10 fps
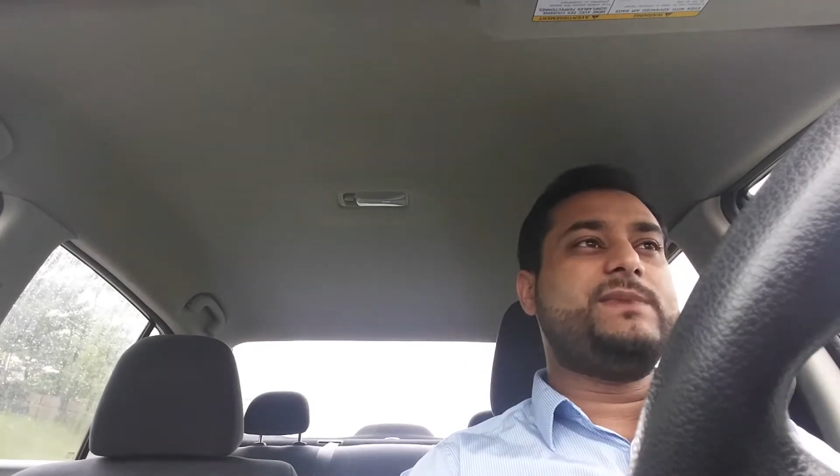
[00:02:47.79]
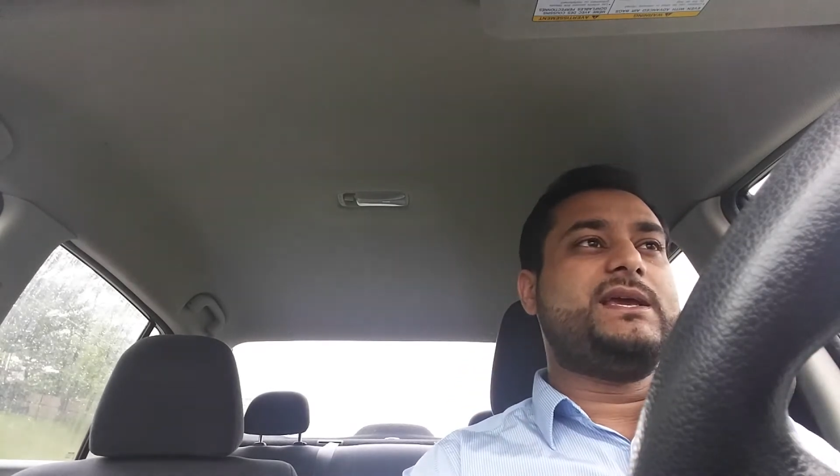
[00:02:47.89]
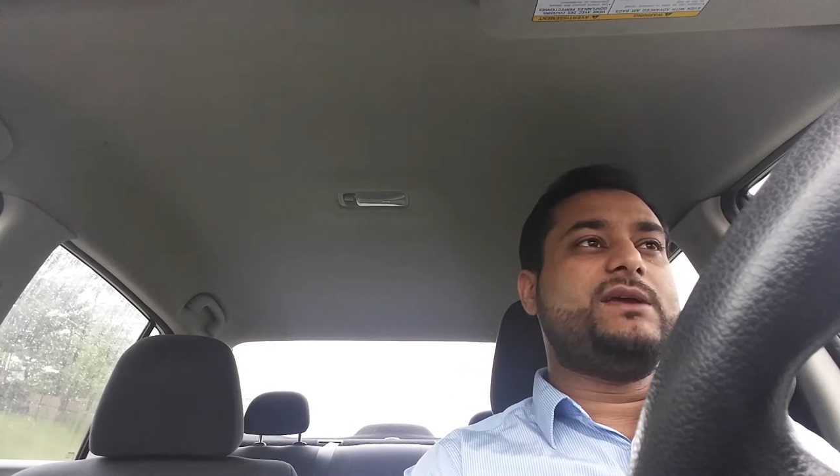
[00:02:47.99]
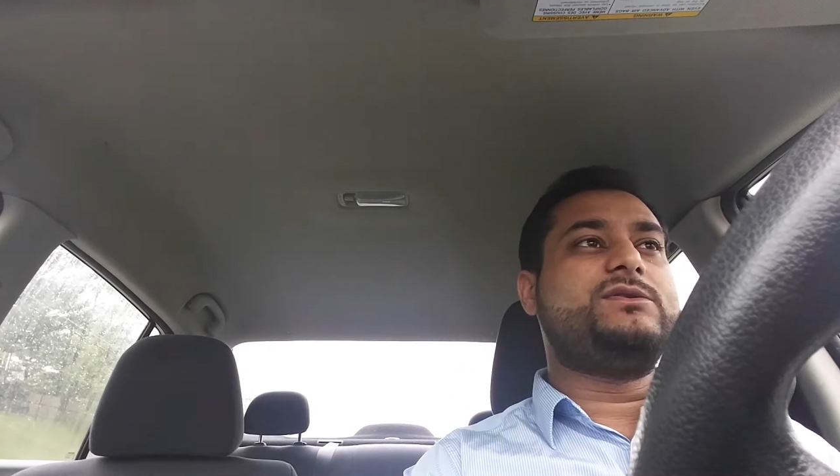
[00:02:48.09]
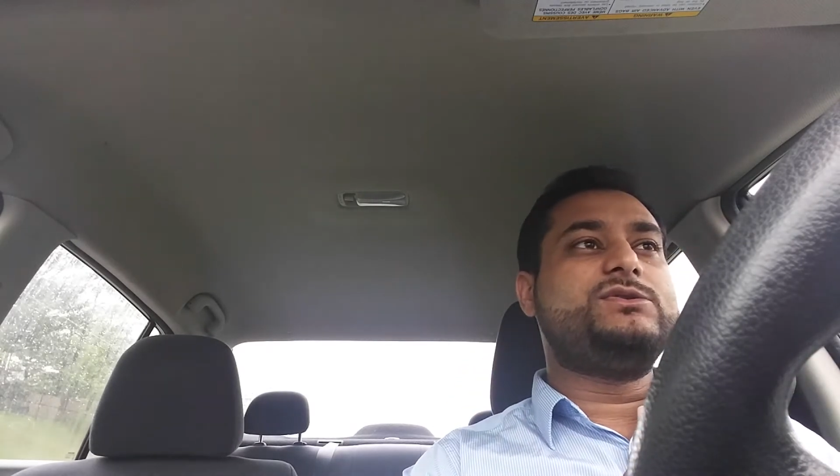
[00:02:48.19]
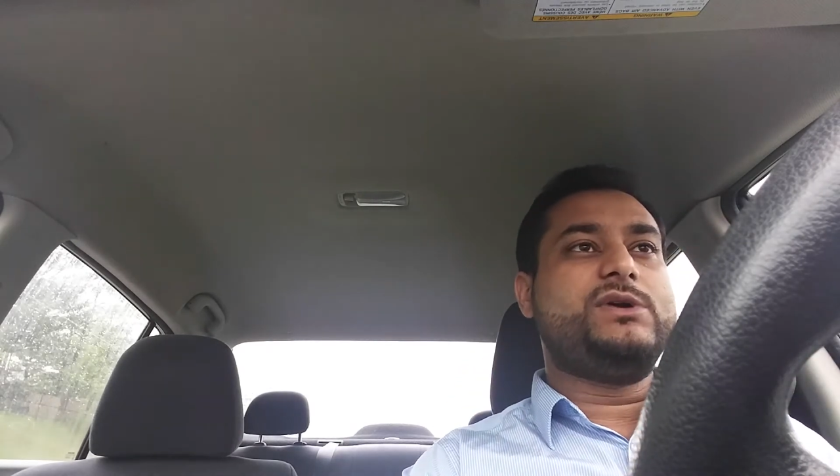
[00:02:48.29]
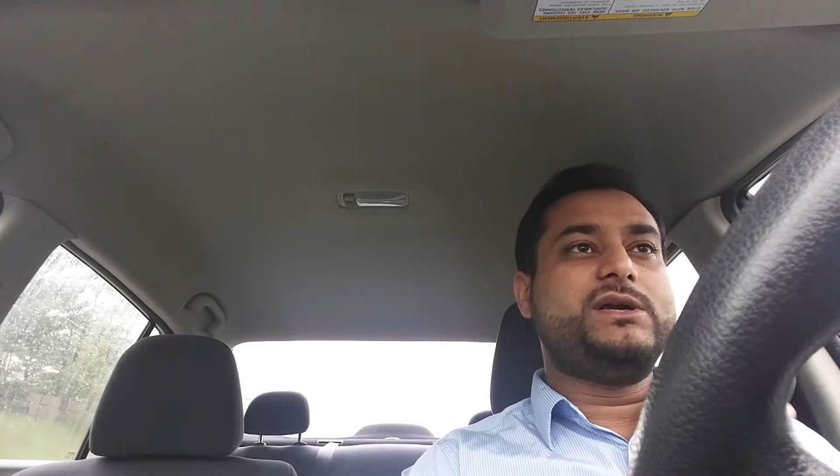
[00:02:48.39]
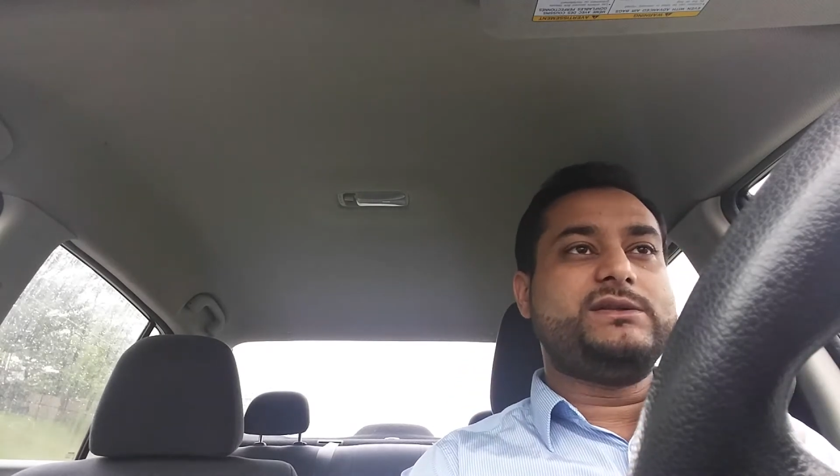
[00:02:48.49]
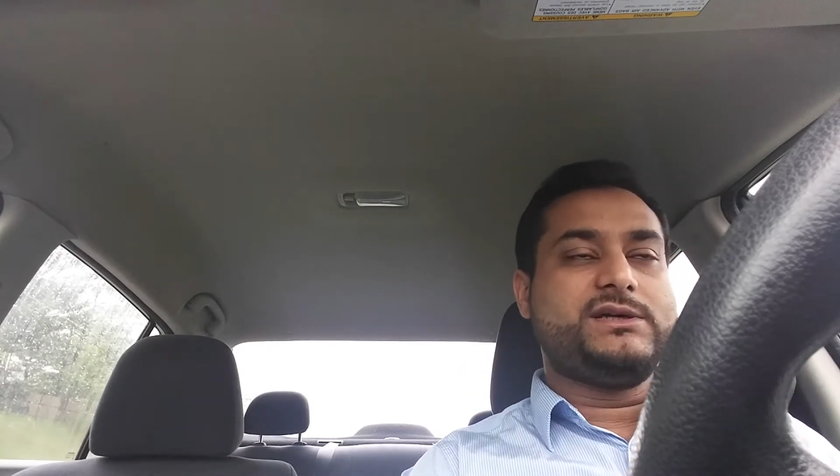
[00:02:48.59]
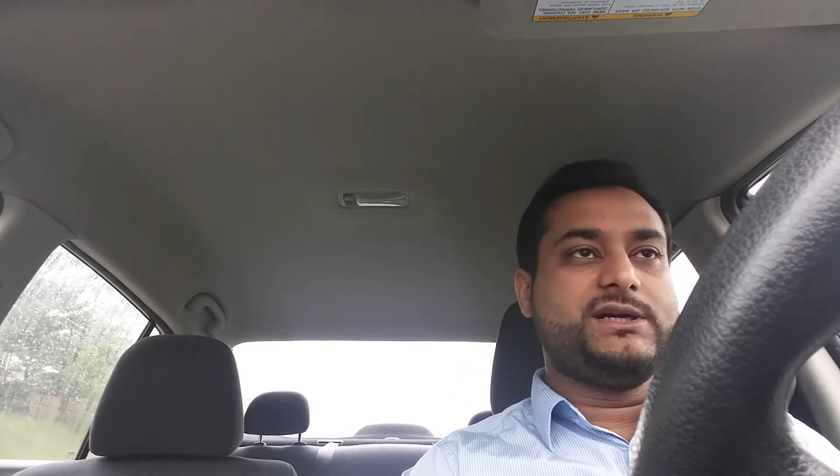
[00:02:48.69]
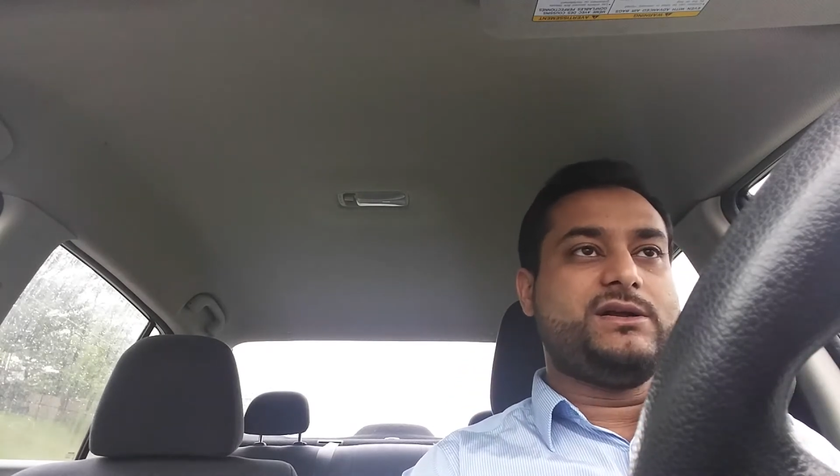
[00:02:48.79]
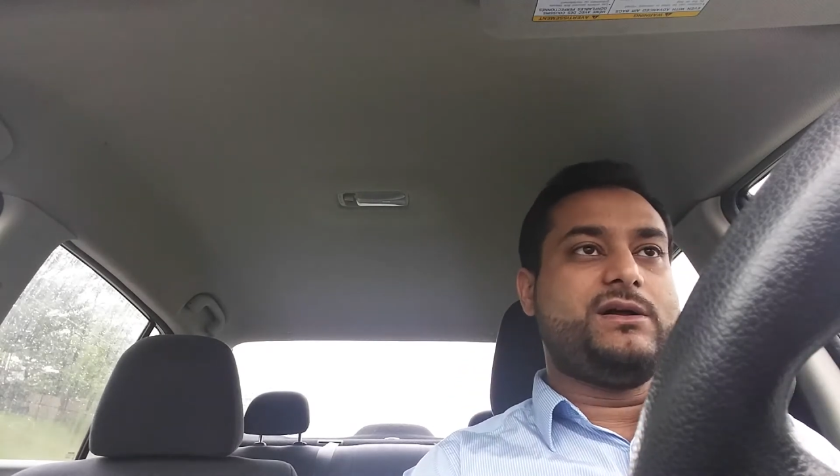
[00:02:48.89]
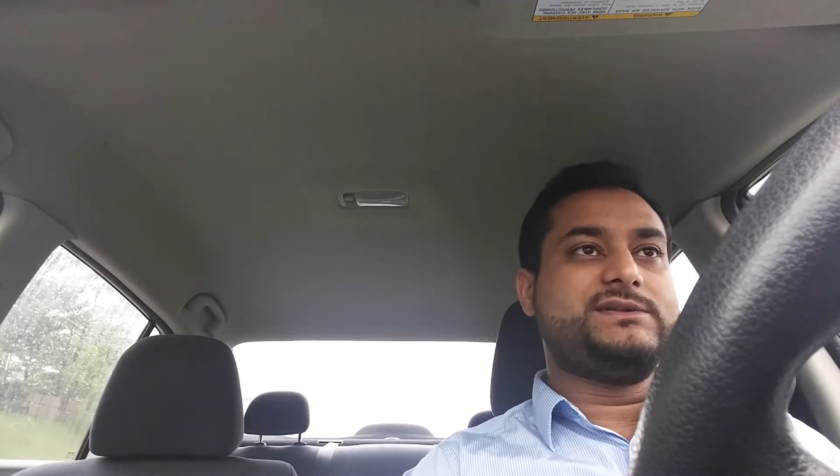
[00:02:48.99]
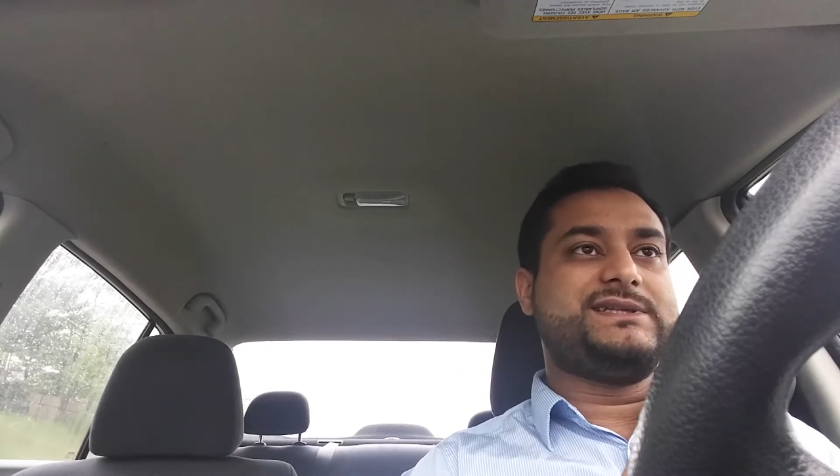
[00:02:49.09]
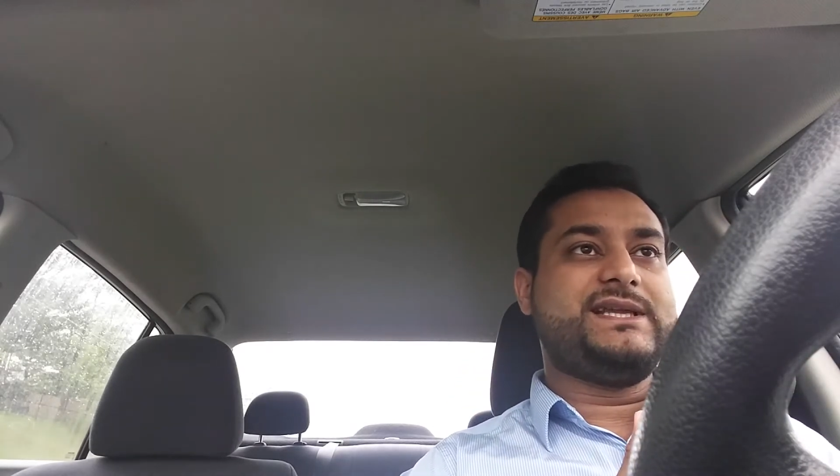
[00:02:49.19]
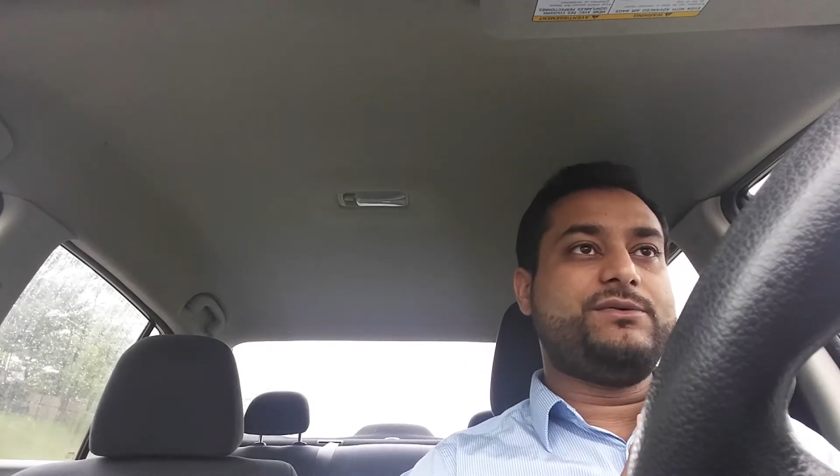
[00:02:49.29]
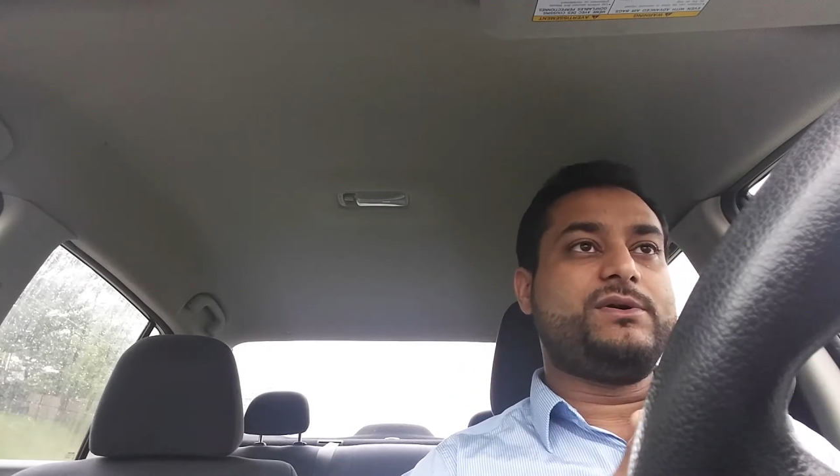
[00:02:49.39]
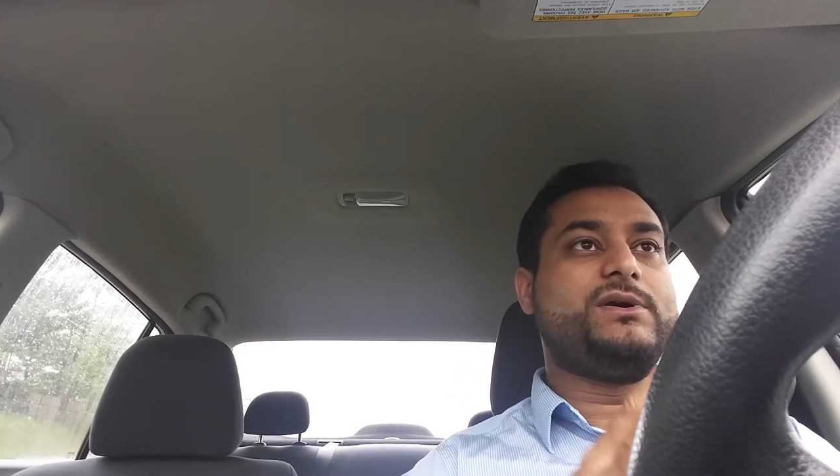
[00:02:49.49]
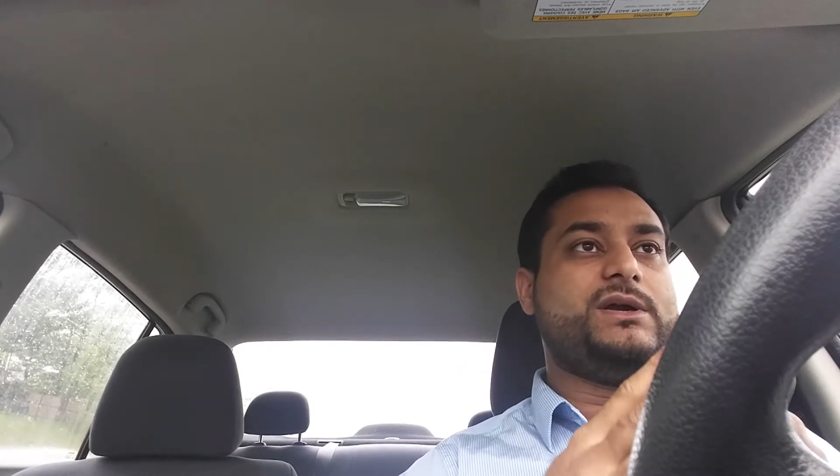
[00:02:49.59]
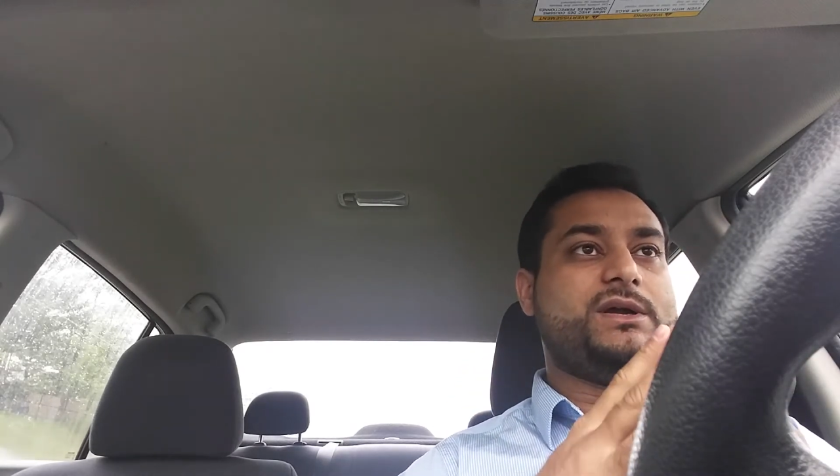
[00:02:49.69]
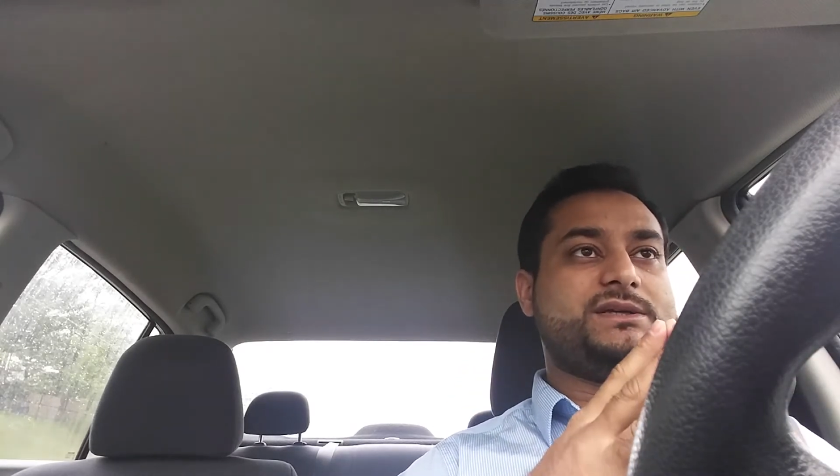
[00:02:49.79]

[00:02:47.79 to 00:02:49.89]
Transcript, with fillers: making $230 and they were